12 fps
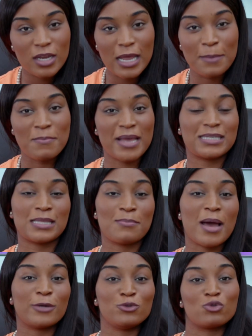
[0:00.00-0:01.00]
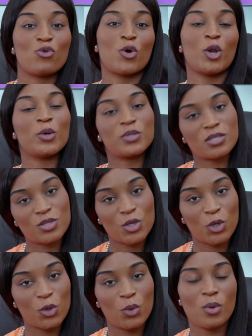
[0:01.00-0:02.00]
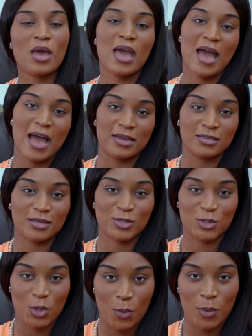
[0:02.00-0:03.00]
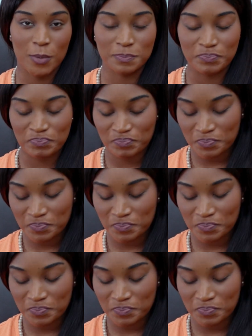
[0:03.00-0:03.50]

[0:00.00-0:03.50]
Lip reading: It makes the man draw closer to you, and so on.